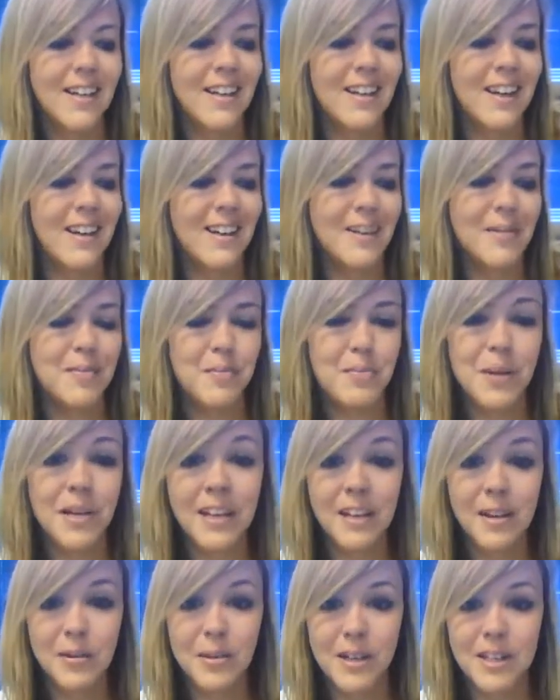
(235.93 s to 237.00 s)
But
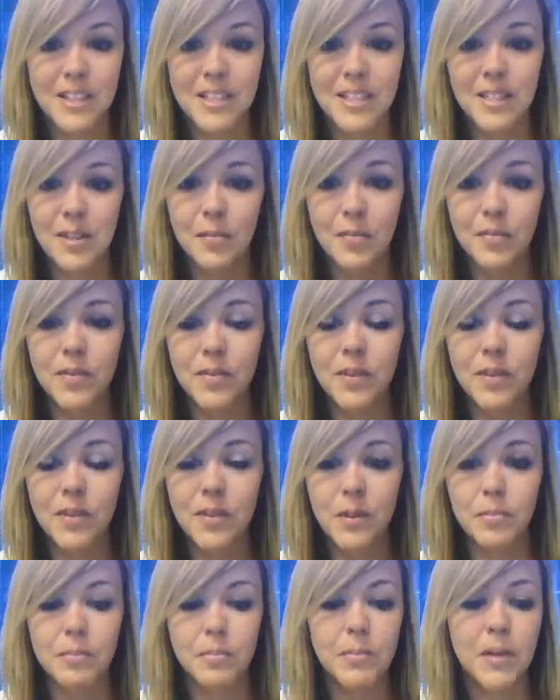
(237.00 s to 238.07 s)
anyways,
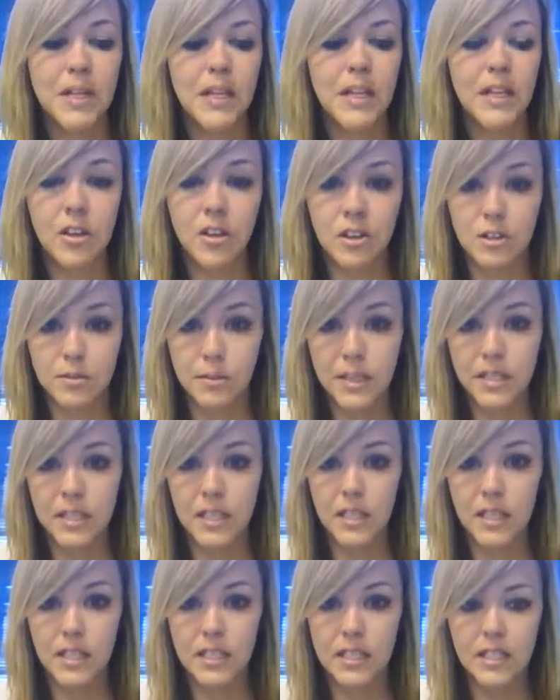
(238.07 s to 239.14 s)
the mini heaters makes
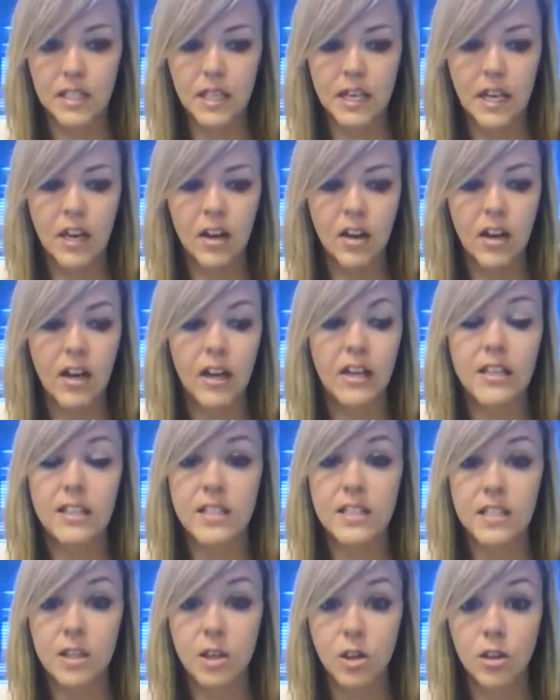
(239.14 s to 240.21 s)
it easy to carry, and
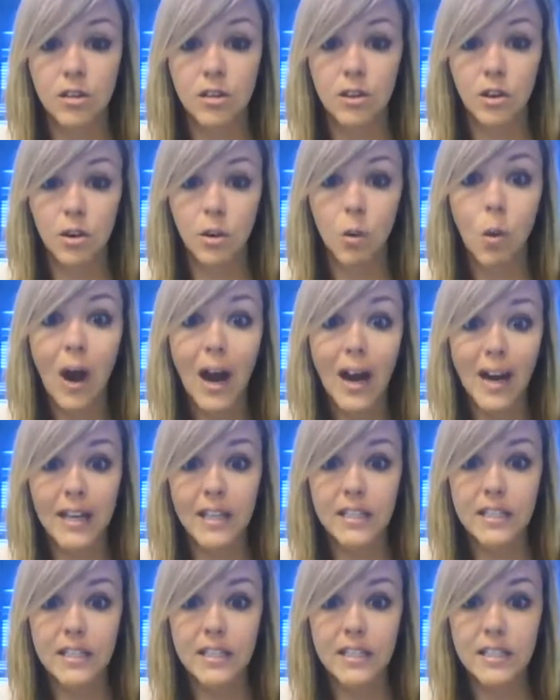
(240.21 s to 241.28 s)
it's
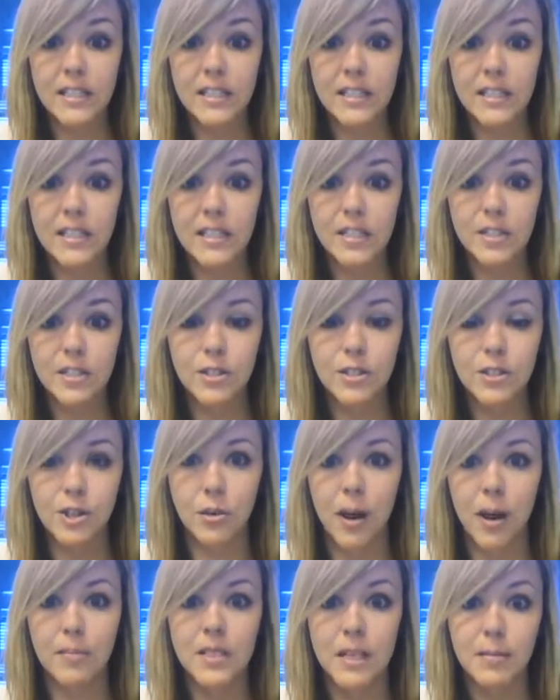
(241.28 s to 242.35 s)
quiet. So I'm
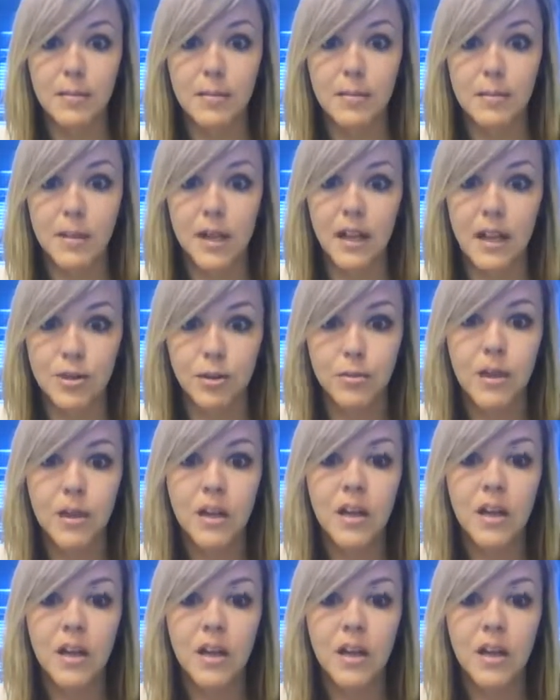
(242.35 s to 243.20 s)
in my classroom,